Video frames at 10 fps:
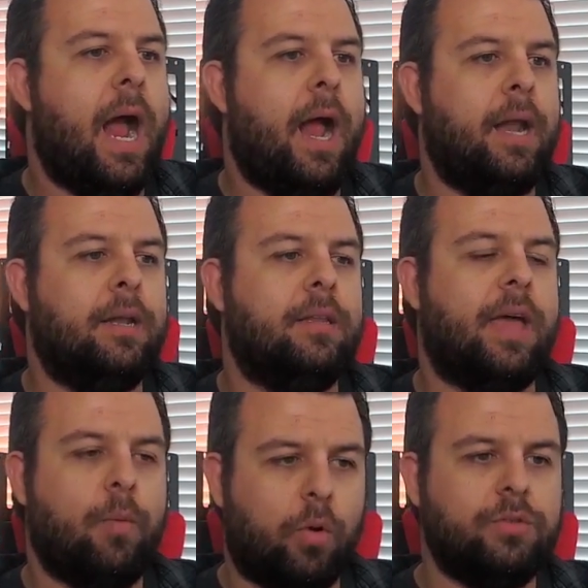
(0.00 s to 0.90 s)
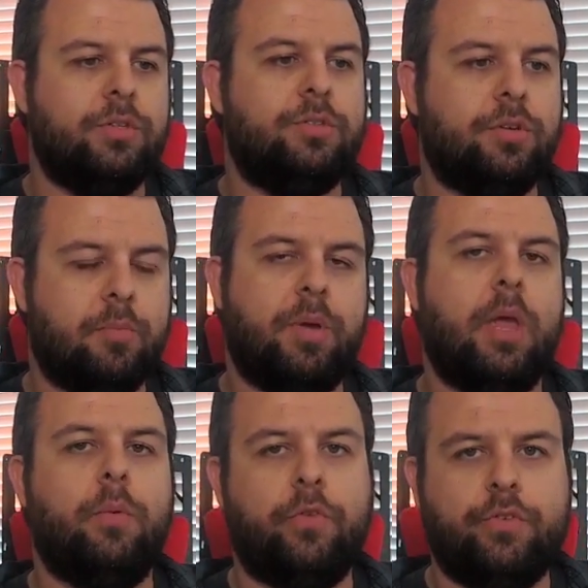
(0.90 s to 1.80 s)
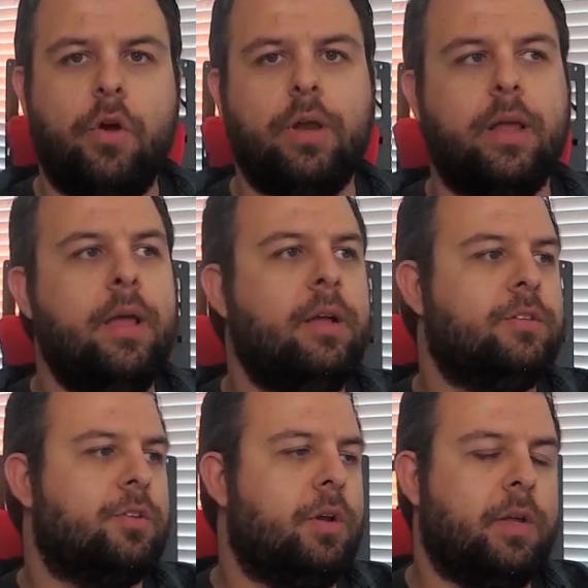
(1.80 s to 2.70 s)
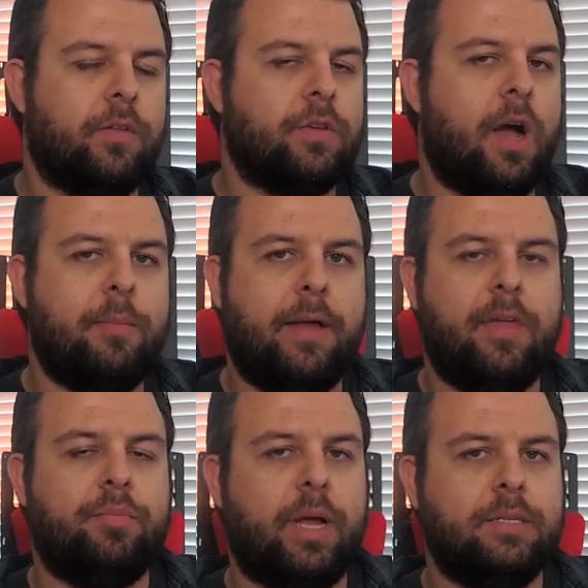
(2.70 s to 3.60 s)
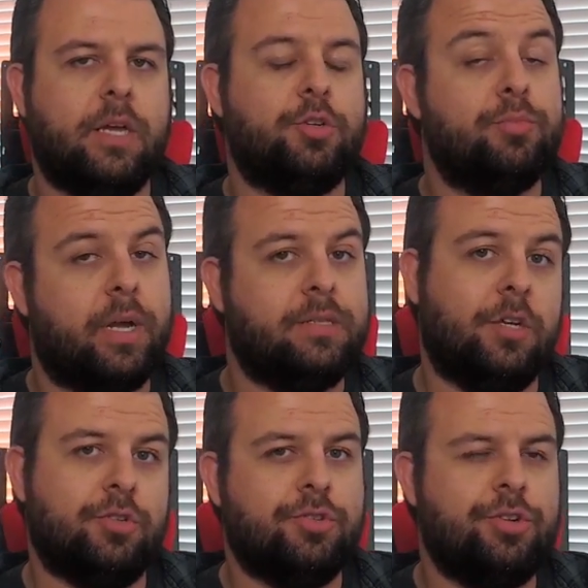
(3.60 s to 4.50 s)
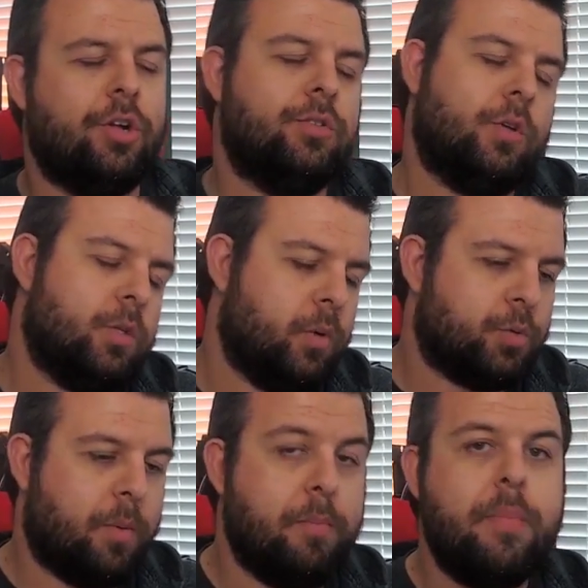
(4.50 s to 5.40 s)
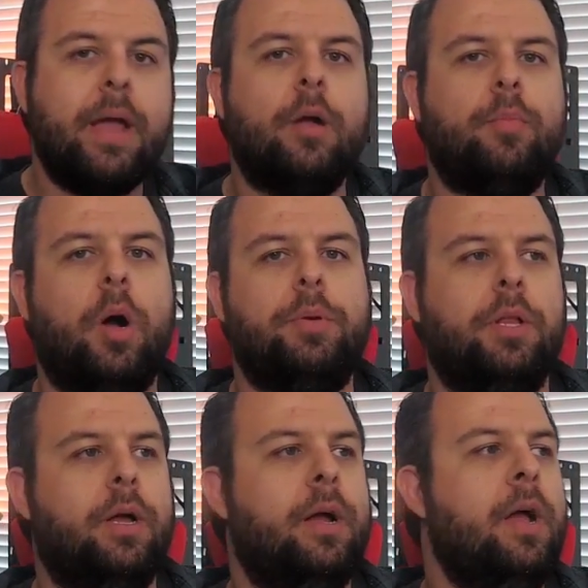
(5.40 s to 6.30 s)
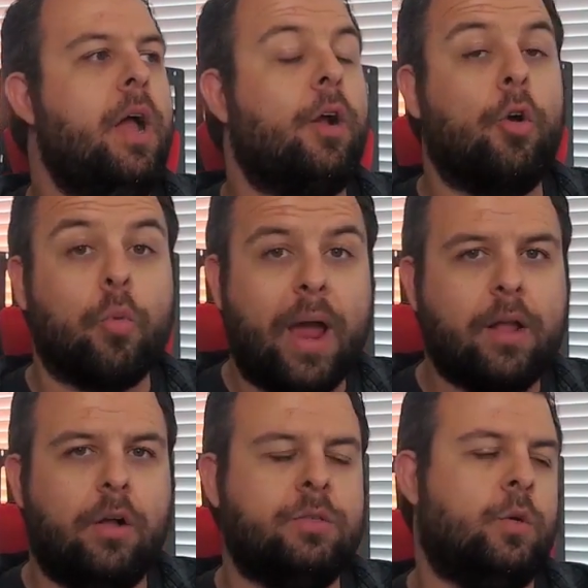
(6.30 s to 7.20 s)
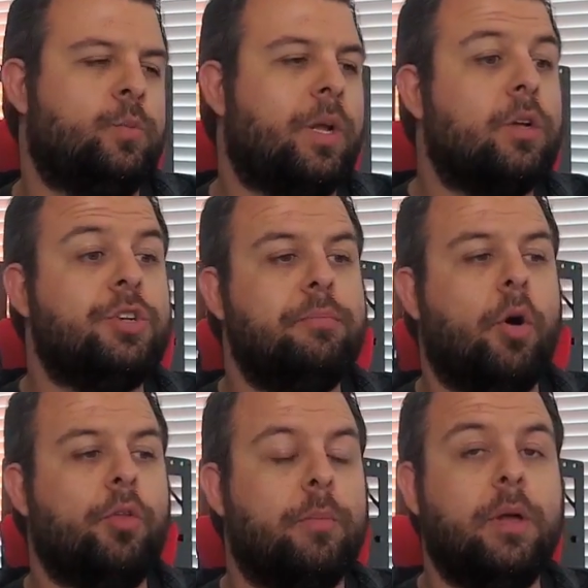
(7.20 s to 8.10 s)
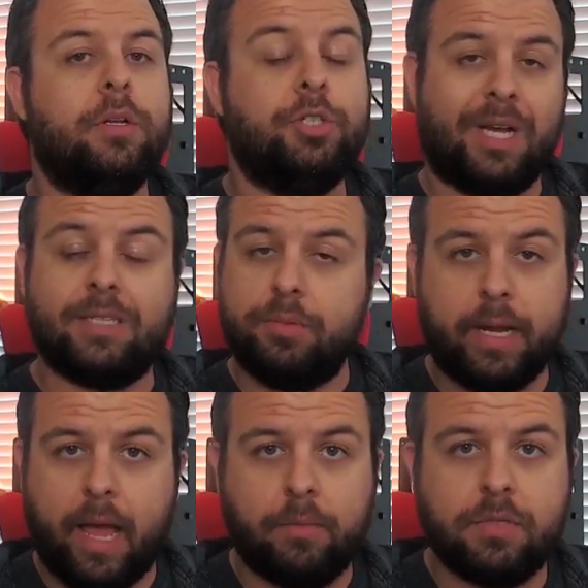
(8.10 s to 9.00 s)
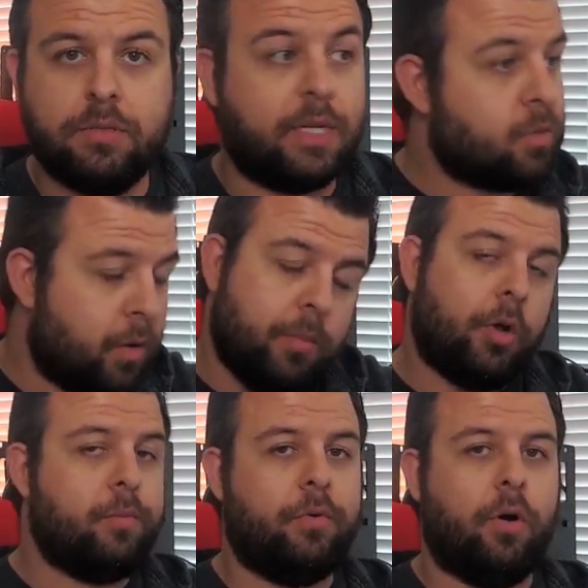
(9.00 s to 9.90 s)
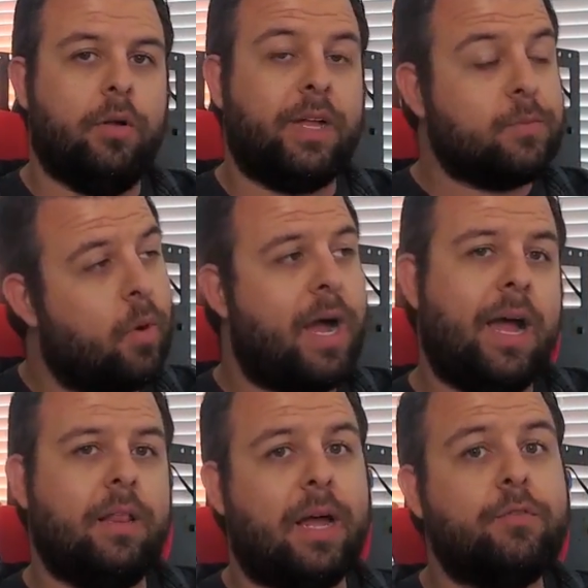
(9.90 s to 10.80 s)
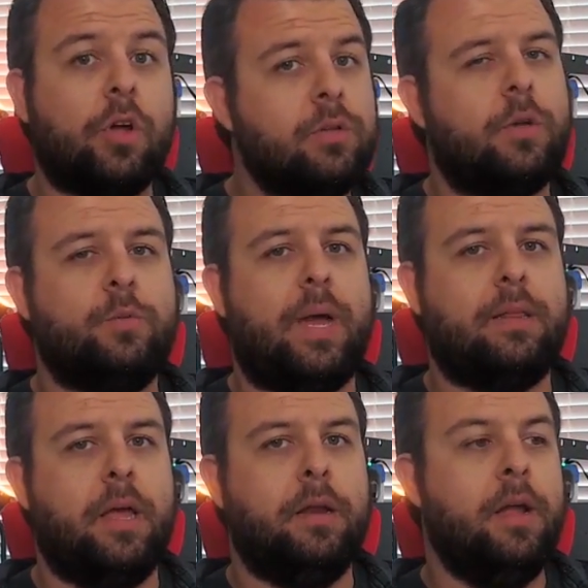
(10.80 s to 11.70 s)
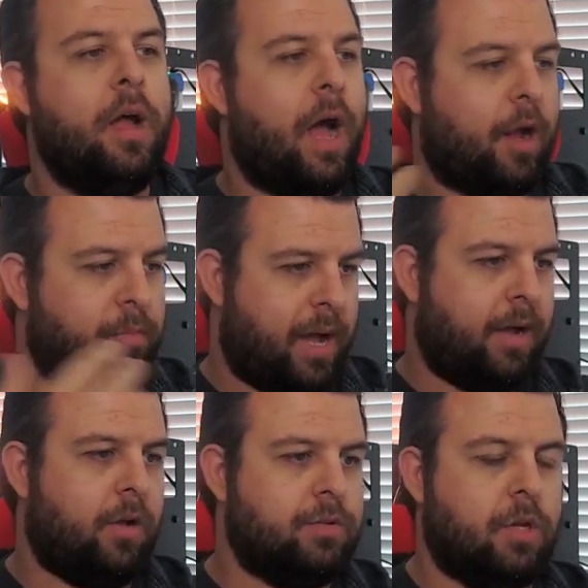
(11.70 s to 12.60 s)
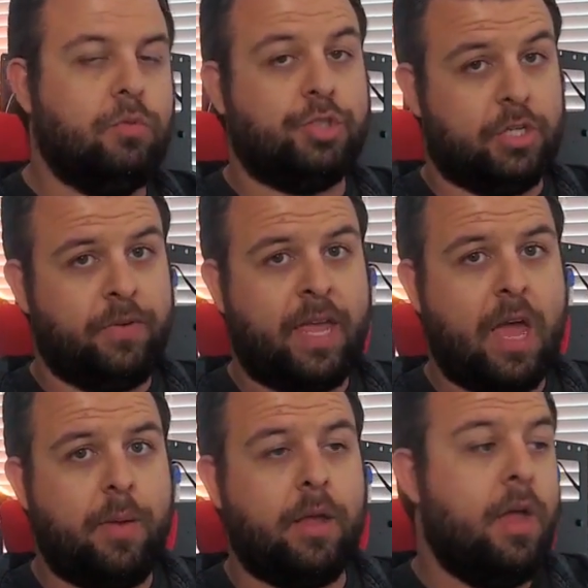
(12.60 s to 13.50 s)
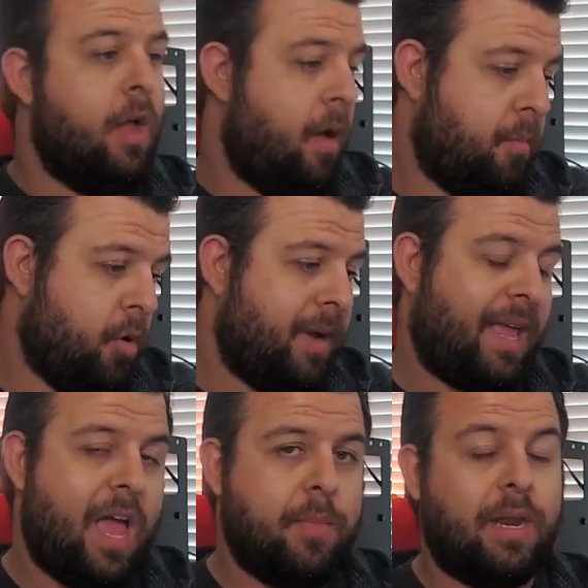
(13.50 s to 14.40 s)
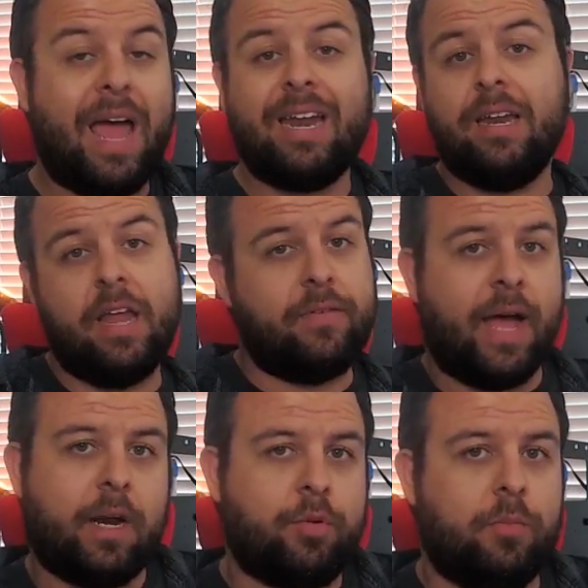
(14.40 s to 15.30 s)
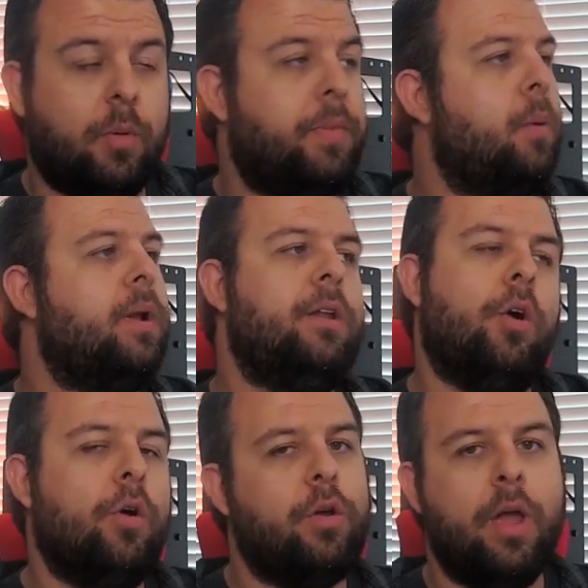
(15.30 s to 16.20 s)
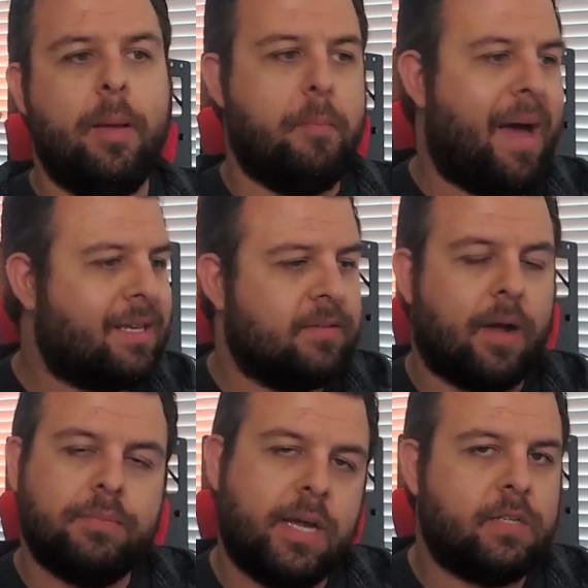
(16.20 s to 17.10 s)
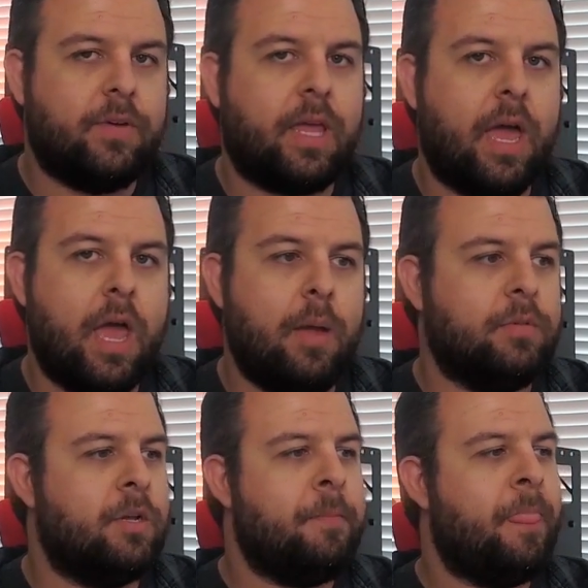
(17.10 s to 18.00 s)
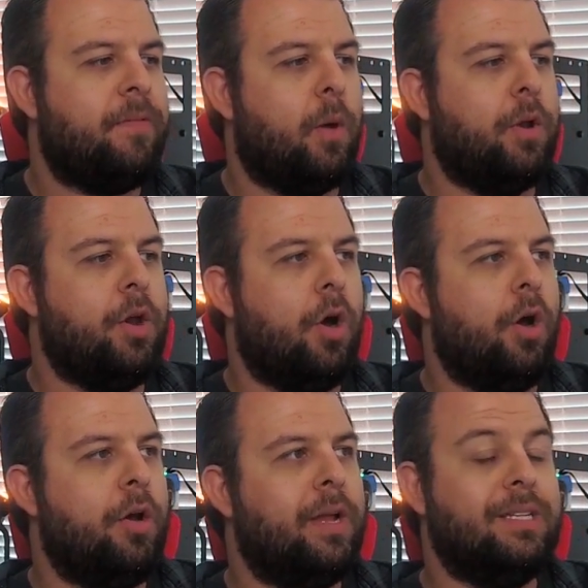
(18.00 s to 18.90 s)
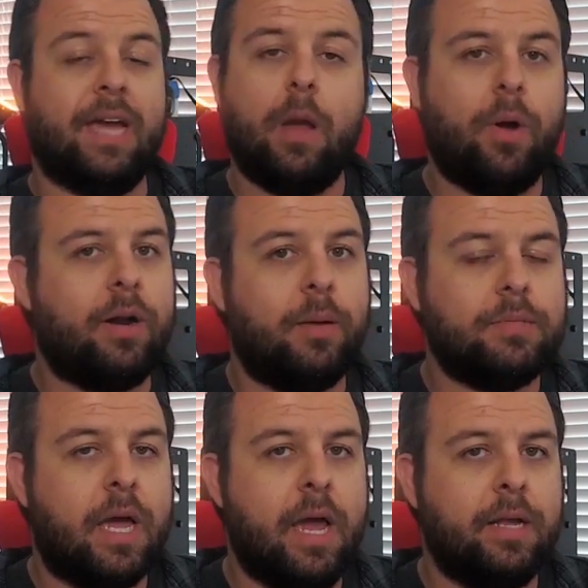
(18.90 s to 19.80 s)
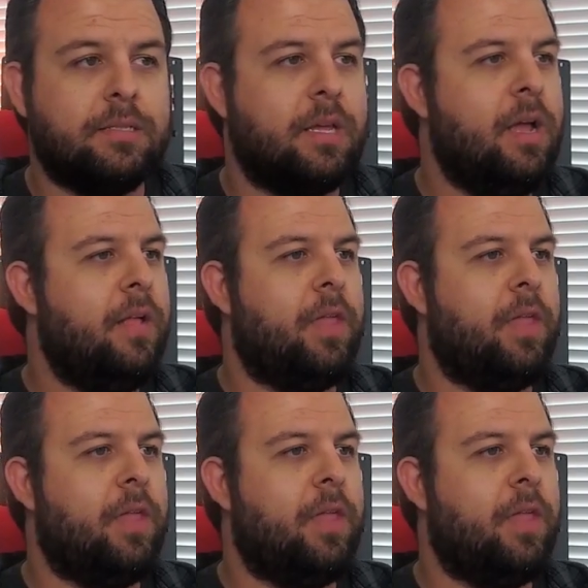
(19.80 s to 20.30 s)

And they wanted to compete with Sony. Sony at the time had their PlayStation 2 consoles, which were mega popular, great consoles because you bought them just to play games. That's all you bought them for. That's why I loved consoles back then. I could buy a console just for gaming, put my game in, and it never had a problem. There were no massive updates for games. There were no day one updates.